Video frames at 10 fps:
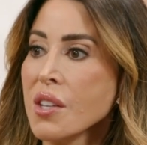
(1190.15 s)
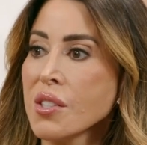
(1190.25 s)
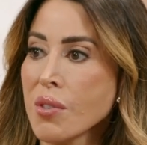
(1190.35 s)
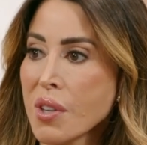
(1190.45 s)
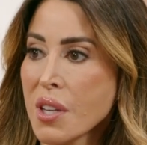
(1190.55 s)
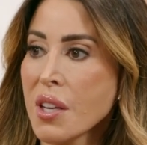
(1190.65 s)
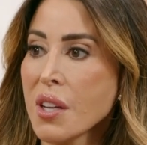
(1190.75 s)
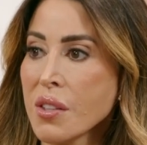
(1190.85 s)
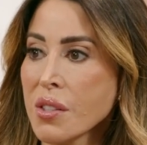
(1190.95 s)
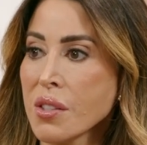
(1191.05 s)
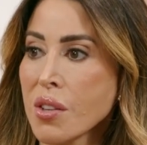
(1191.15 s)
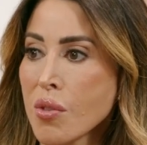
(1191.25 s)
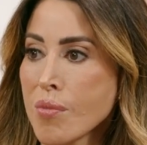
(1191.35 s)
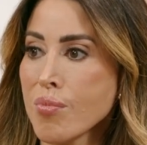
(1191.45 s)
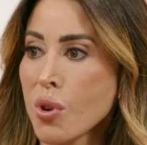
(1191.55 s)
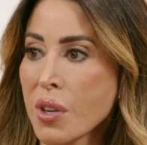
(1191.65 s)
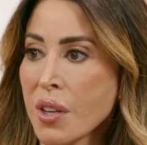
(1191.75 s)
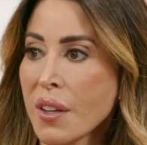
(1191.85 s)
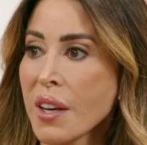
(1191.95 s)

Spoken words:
So it is so important.